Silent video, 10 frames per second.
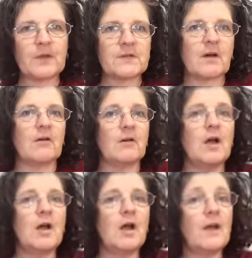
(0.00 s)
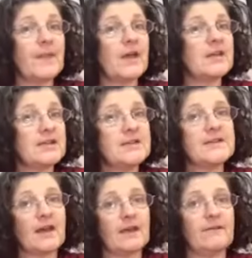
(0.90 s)
So that
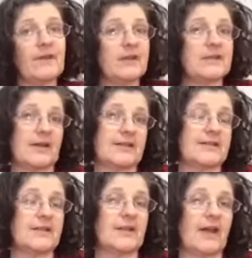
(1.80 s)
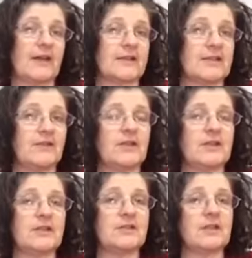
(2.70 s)
is a fantastic
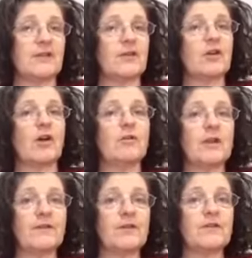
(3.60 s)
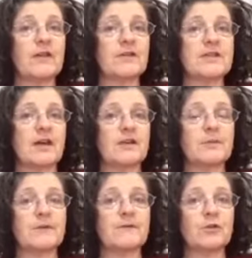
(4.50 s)
activity to give a go if you've never done
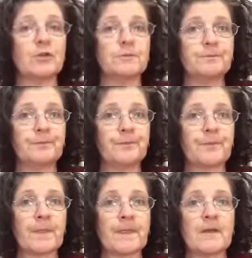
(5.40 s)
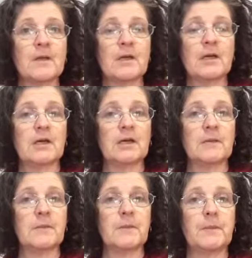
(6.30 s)
it before.
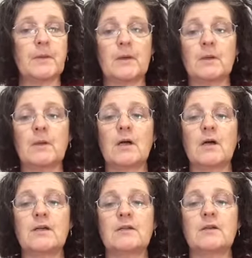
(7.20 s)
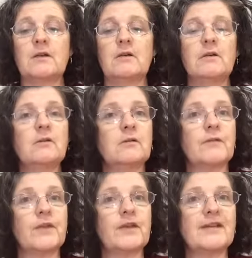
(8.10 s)
Um, all right. Oh,
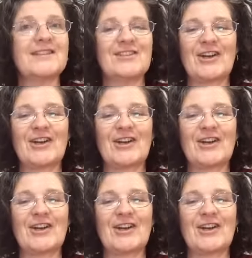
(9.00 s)
the next